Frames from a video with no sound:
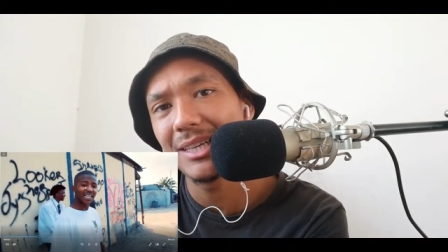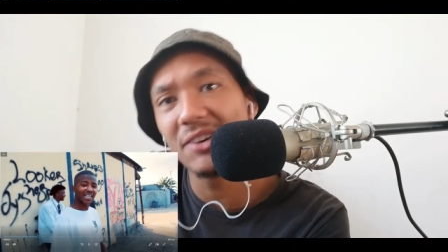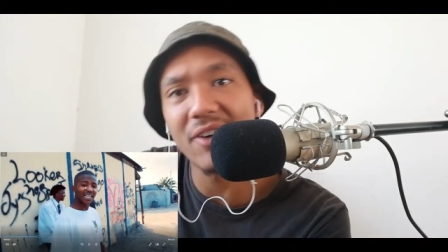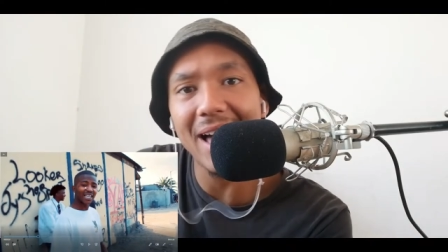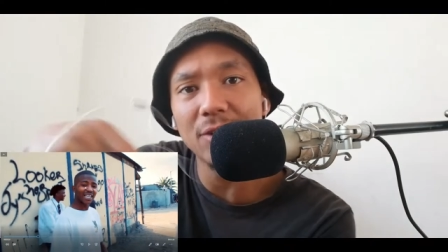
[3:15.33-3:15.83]

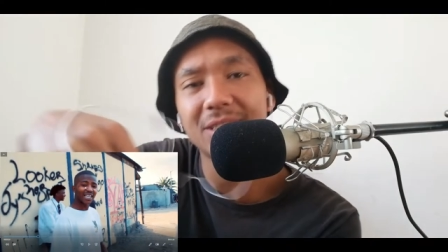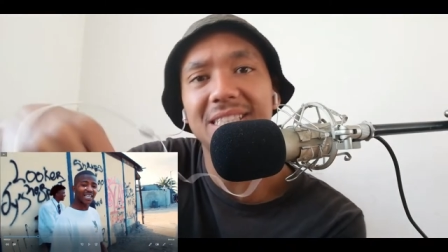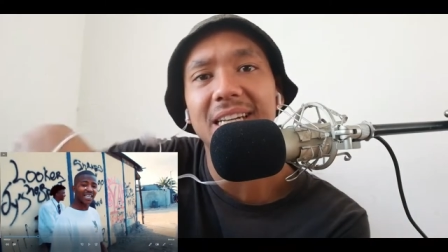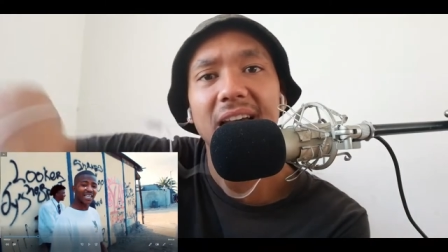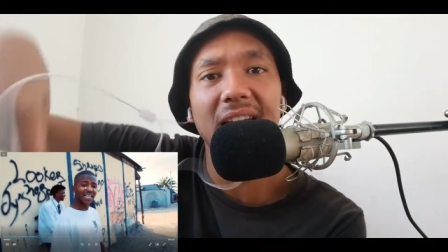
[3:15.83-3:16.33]
If I don't
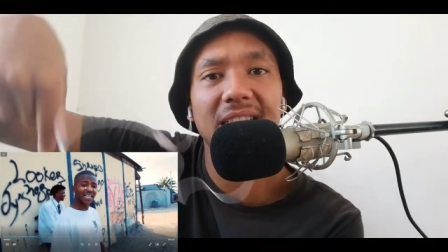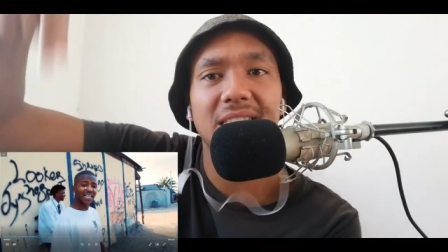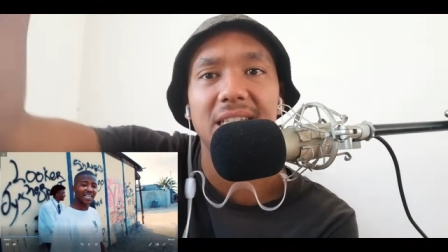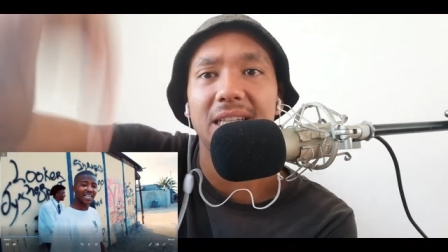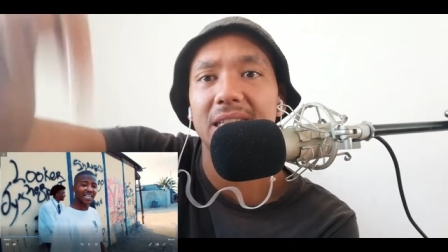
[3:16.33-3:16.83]
see a
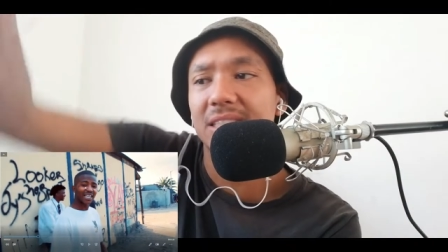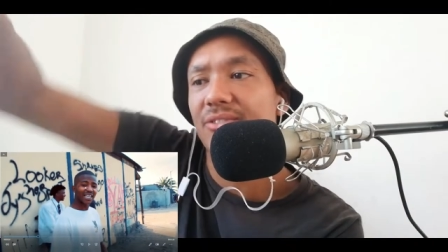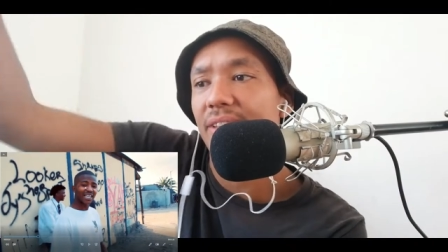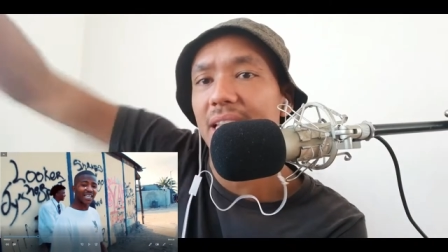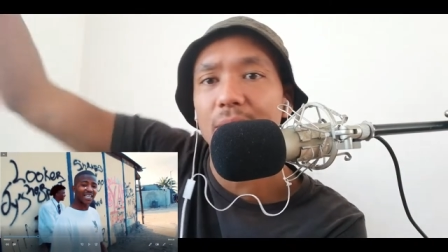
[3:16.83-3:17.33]
Hennessy in
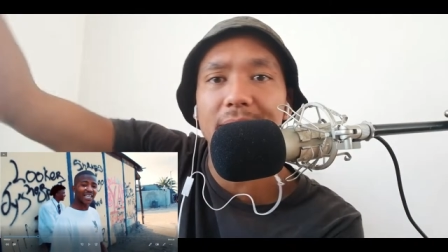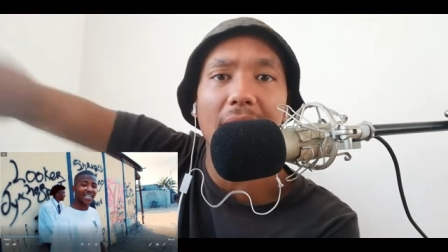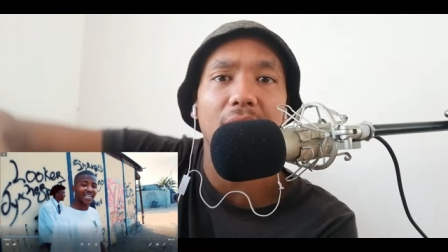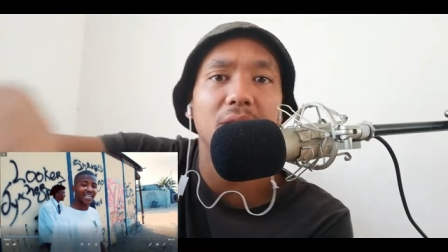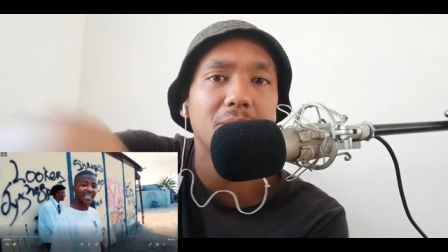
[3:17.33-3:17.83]
this video
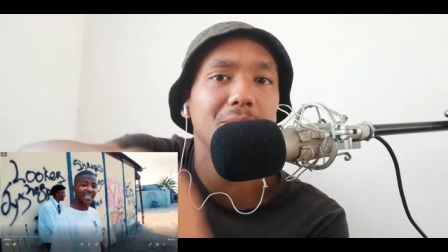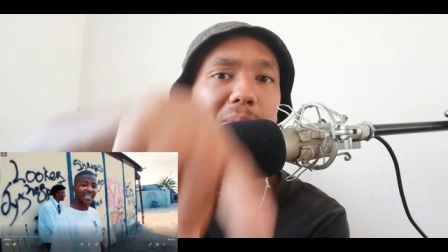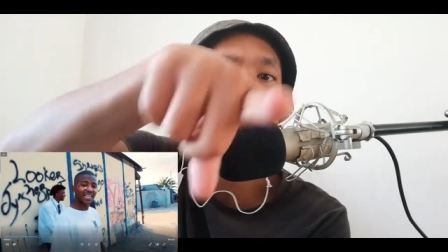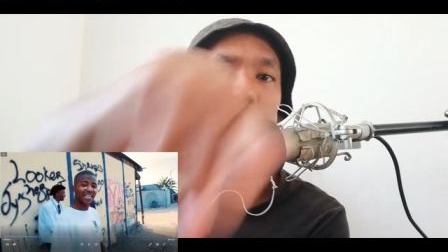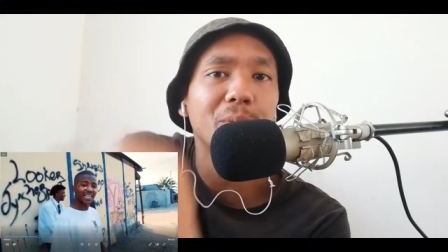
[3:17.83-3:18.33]
now, nah, you
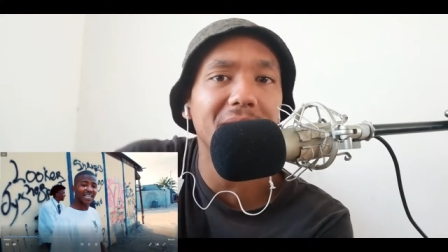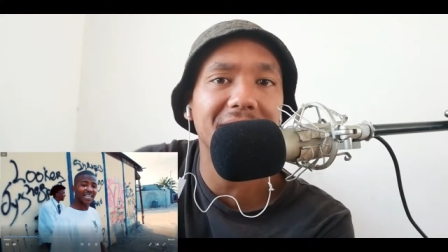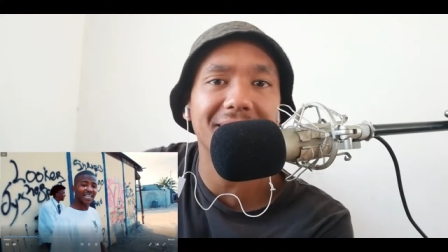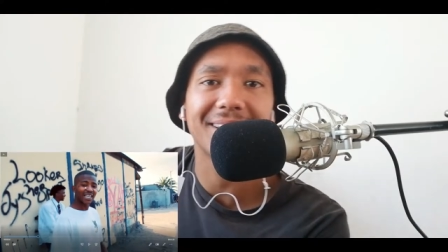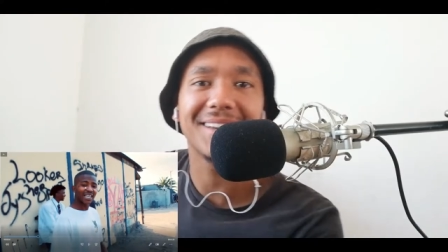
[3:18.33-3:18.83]
be
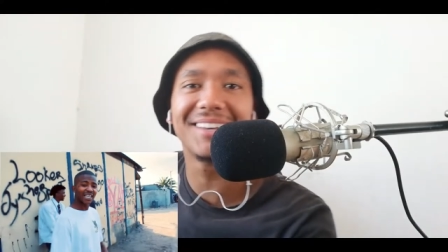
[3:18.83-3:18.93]
twerking.